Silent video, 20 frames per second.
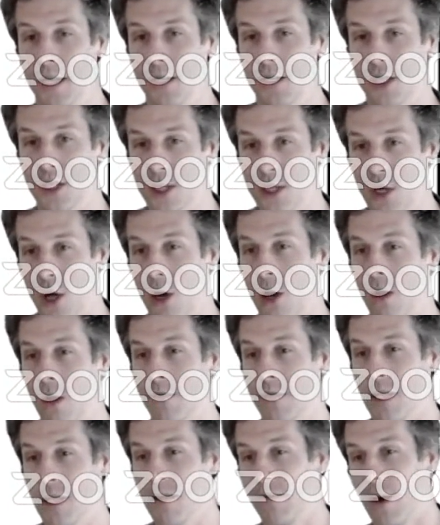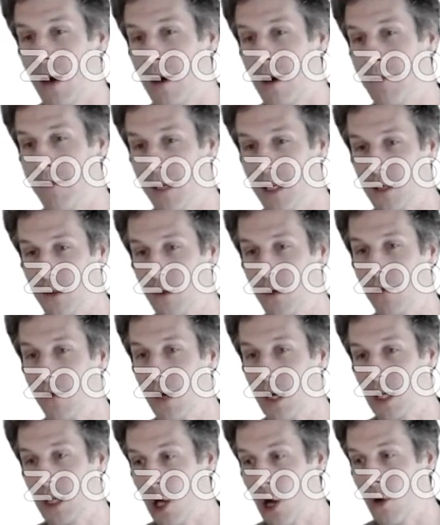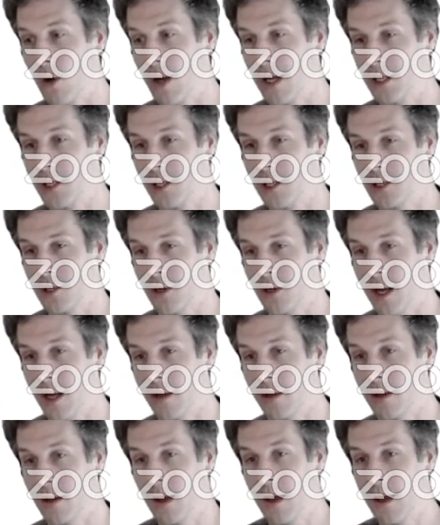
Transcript: to solve the environments with very low engine strength.